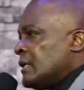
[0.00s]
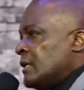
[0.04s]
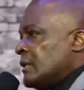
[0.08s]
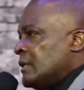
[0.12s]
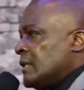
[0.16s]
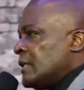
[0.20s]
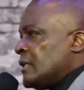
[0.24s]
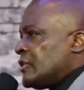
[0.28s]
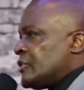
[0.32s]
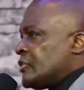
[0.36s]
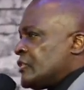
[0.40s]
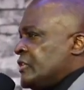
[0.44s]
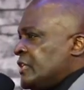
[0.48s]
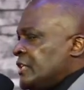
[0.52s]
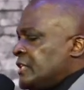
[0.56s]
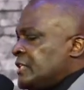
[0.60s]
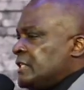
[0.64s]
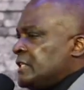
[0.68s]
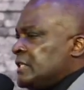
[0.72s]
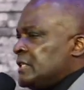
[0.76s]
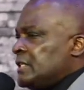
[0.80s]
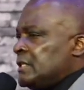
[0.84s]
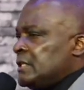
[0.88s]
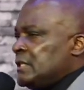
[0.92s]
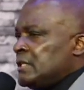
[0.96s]
the
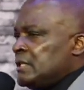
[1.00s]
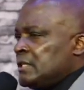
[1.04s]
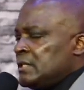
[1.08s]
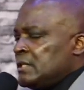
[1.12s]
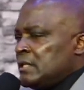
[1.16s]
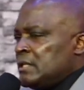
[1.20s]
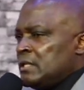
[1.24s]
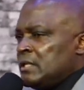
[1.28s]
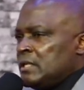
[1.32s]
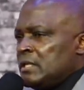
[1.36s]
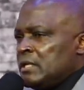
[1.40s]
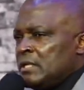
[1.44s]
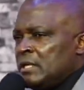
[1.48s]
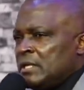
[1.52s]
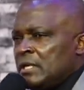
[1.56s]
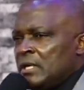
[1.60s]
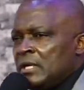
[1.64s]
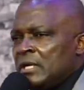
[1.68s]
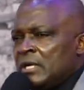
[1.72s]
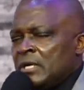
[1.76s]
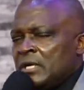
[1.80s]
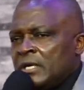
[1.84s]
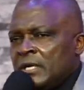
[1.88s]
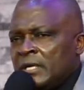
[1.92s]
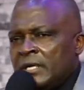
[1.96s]
city
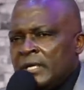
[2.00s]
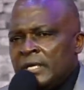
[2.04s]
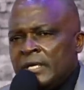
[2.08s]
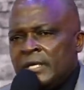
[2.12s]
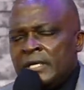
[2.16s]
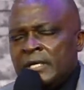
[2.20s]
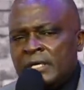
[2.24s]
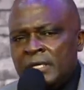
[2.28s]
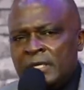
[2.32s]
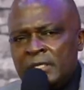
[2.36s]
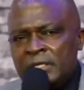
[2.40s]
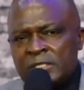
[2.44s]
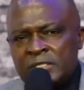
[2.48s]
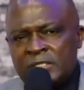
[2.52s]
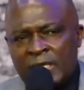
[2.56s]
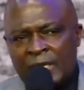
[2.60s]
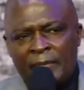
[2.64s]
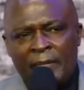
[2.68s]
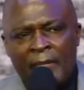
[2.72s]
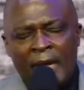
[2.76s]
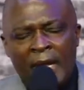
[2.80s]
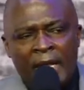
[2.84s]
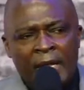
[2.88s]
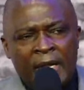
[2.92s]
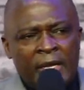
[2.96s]
in
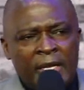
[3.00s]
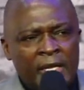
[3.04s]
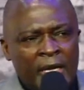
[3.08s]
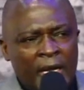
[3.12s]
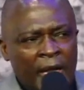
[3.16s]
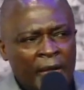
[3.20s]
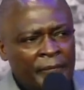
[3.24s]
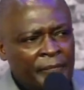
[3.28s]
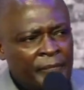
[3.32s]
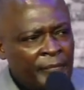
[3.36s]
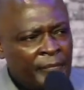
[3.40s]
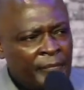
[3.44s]
Samaria,